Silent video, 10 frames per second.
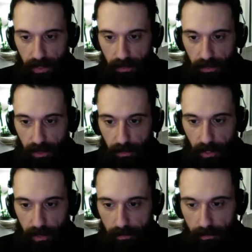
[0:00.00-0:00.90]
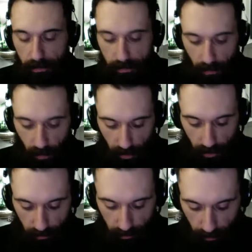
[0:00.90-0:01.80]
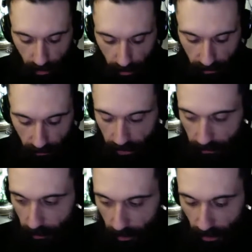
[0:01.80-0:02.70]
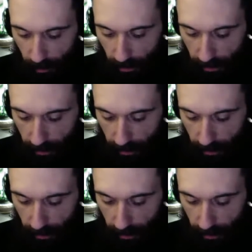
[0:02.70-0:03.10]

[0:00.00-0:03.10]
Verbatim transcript: Amazon Prime, or probably free from your library.